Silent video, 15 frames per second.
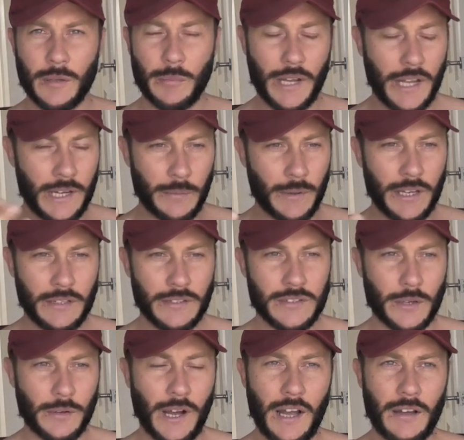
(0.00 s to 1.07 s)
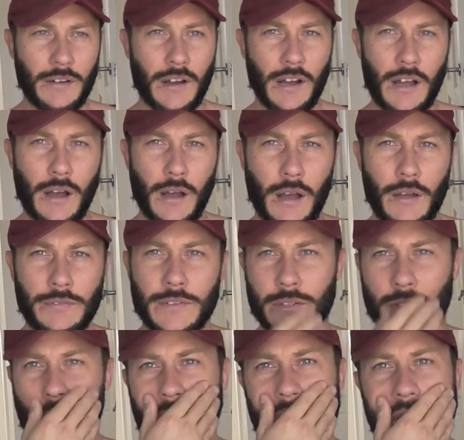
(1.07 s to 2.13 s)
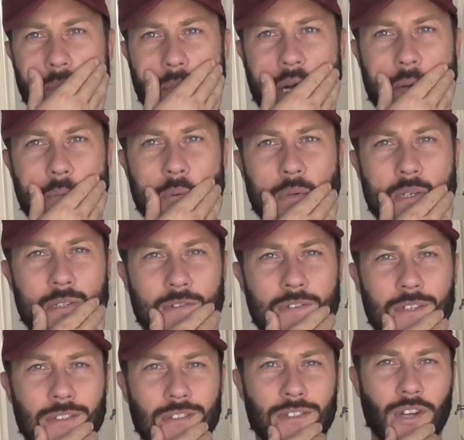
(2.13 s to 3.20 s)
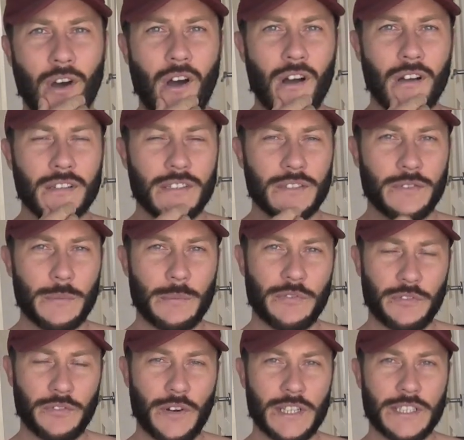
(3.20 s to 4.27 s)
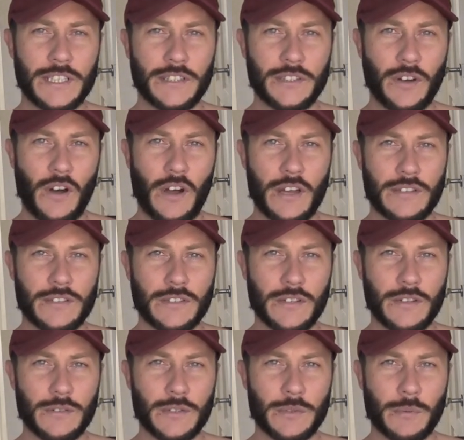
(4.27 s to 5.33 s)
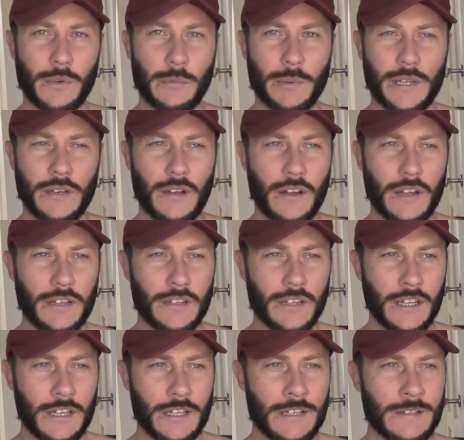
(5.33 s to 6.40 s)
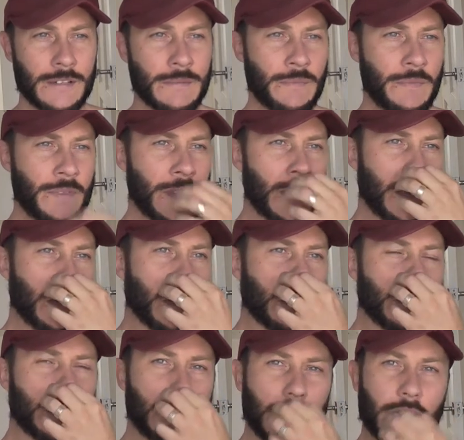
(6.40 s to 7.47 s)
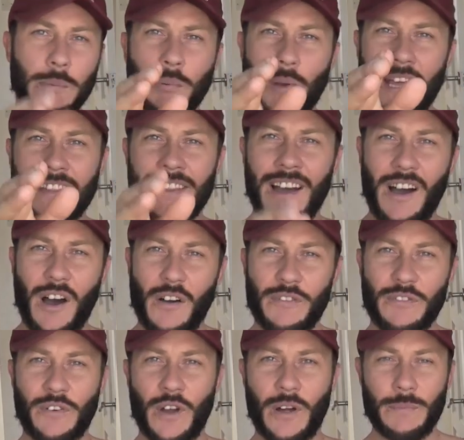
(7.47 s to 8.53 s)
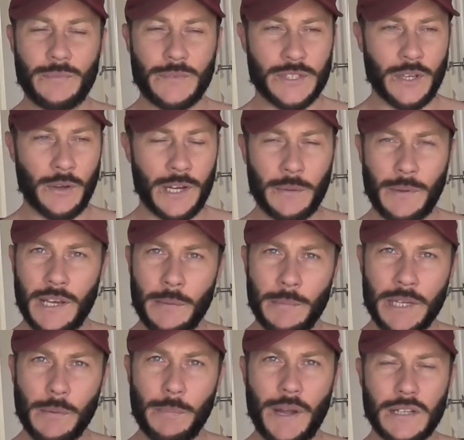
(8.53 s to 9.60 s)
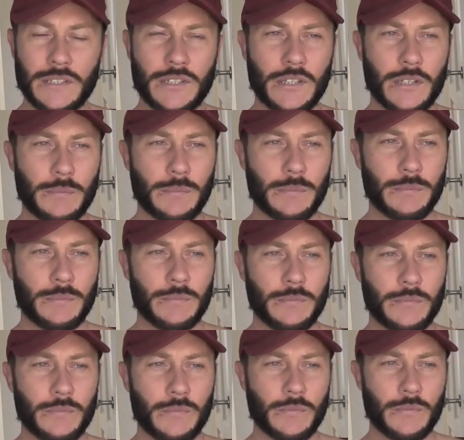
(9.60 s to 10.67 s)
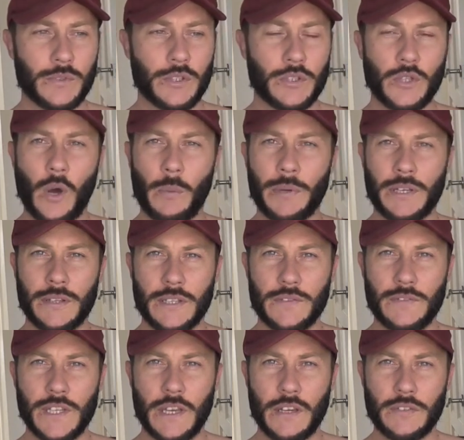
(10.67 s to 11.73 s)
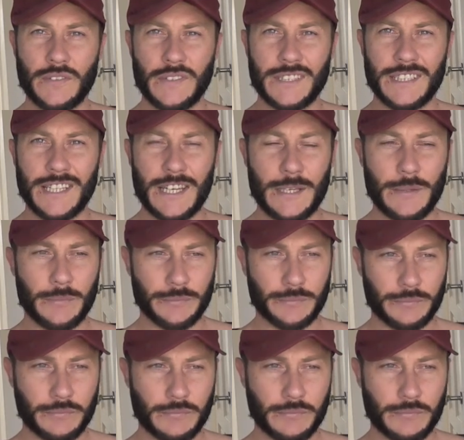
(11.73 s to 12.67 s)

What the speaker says: But anyway, so I have to dye this bad boy. So if it looks dark, it's from freshly dyed. So I just want to be like, just explain that up front. So anyway, let me go back to the topic of this video for today.